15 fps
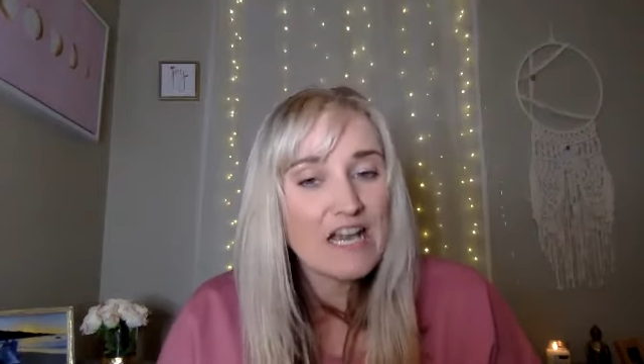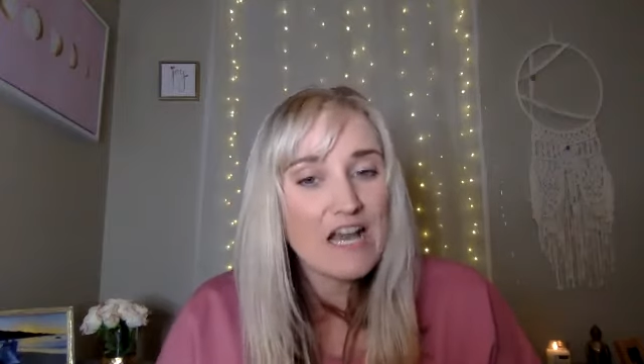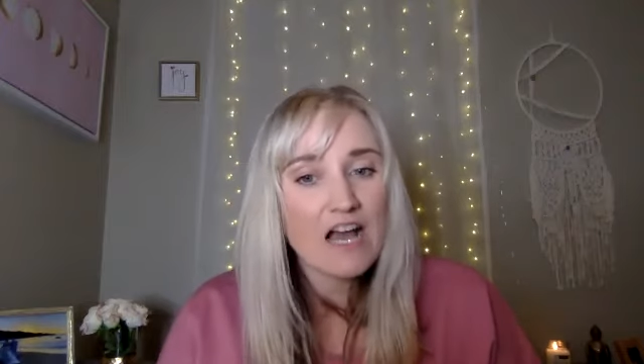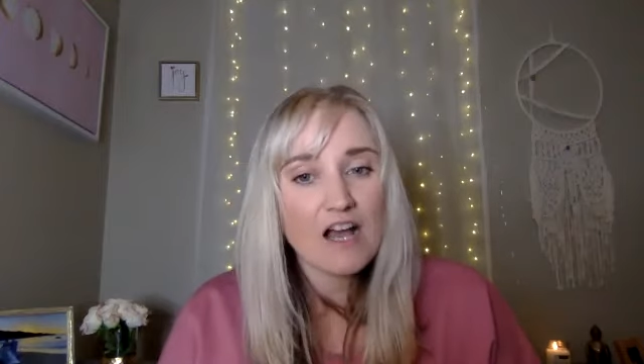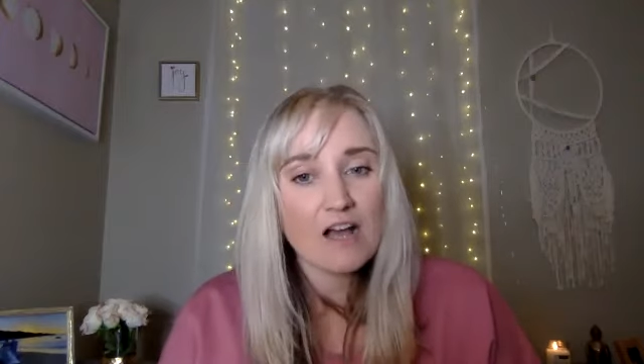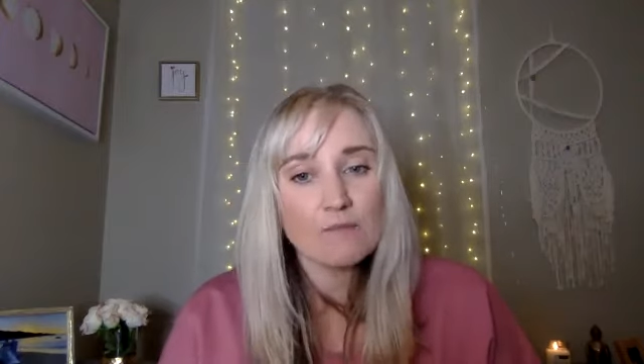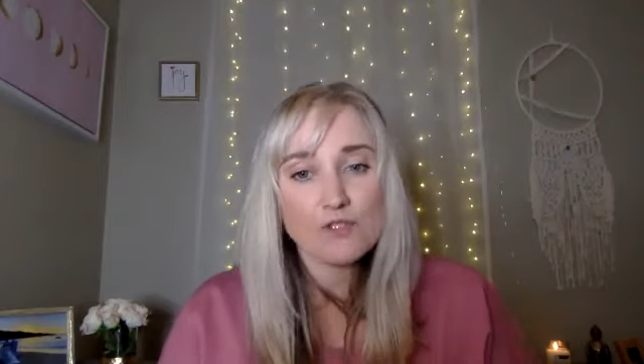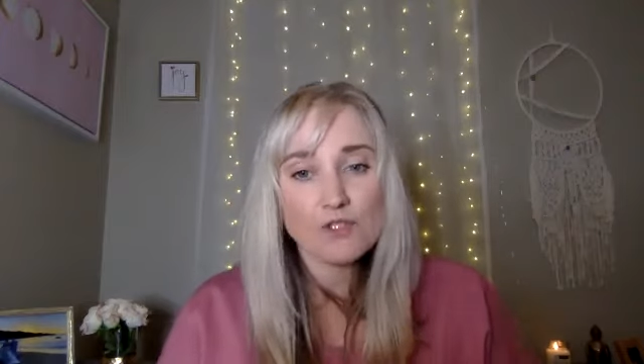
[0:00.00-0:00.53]

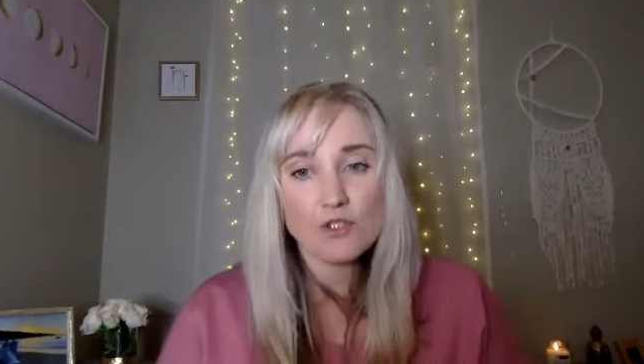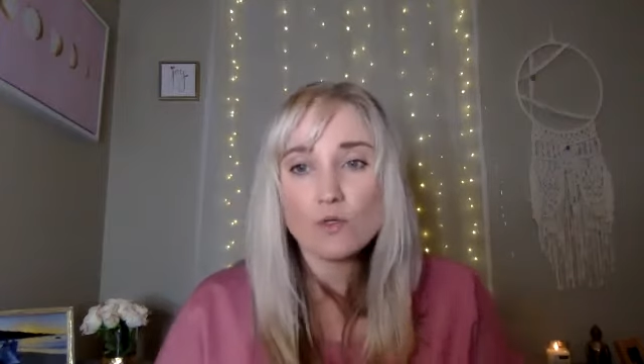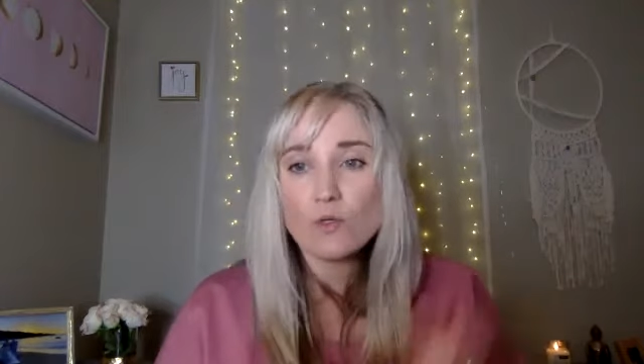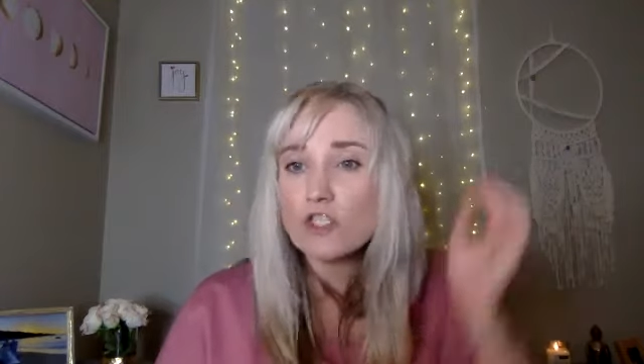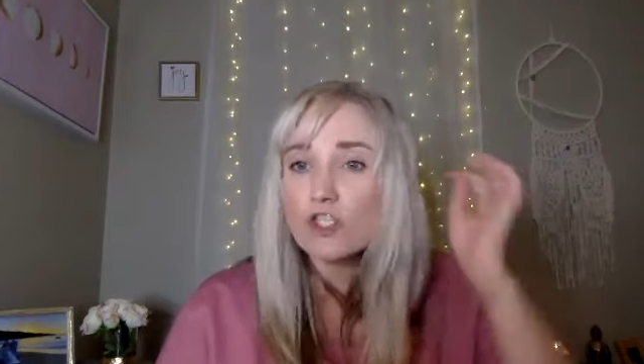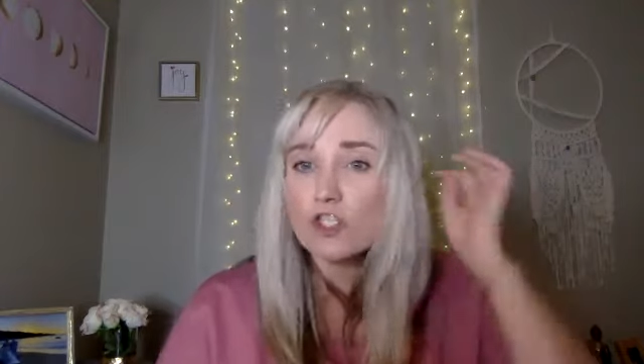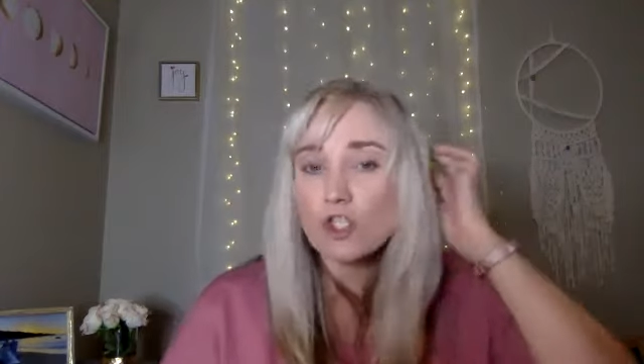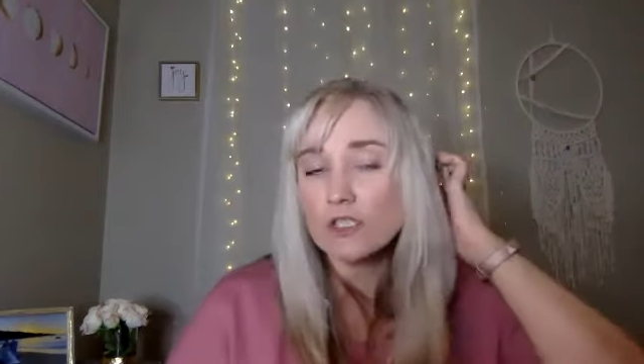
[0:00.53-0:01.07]
So you
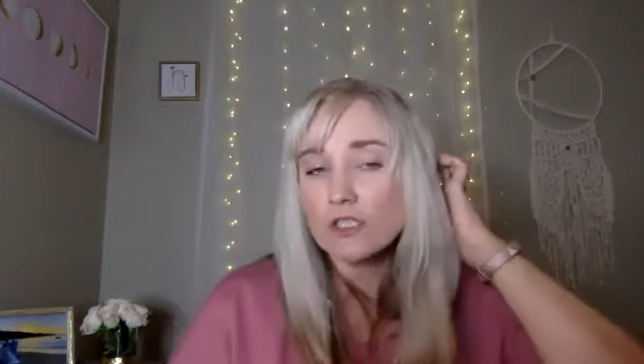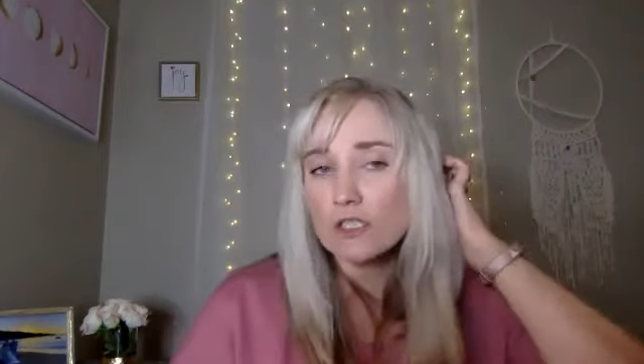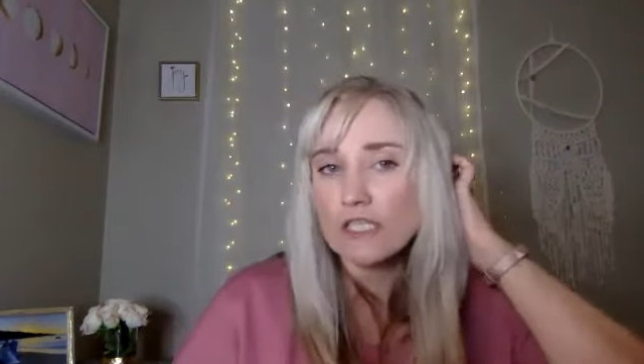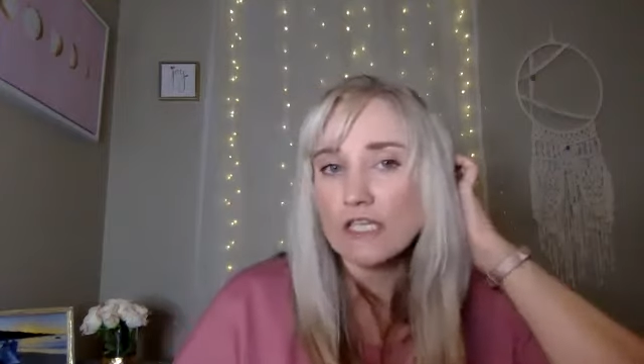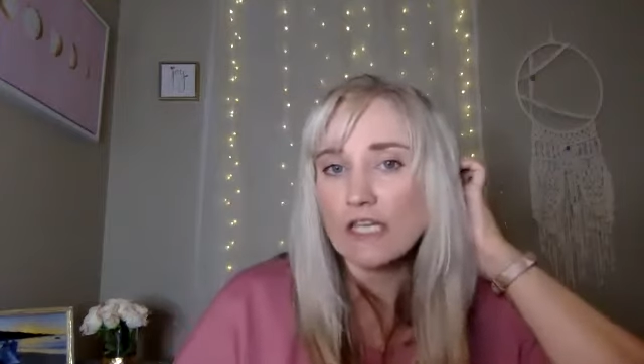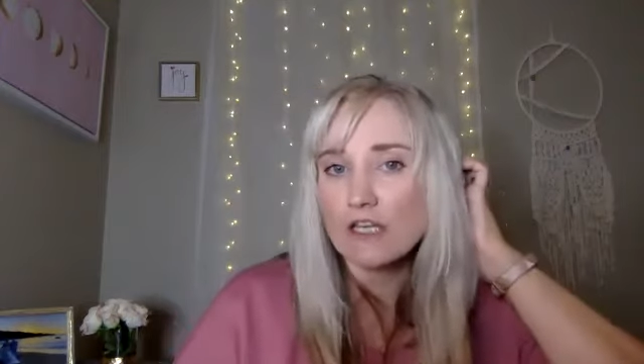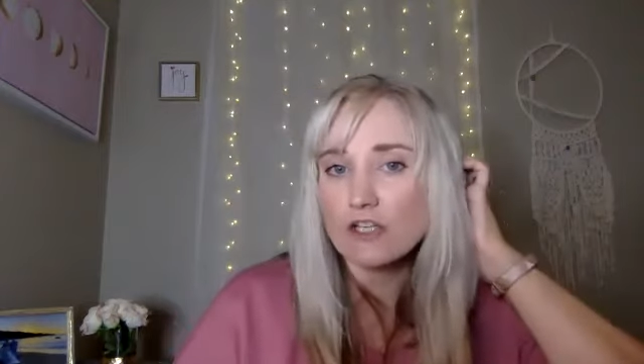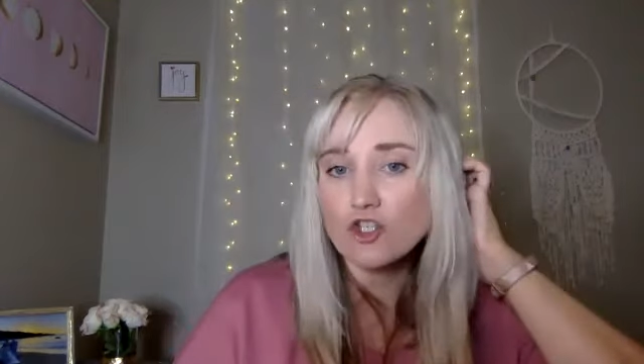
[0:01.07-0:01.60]
could certainly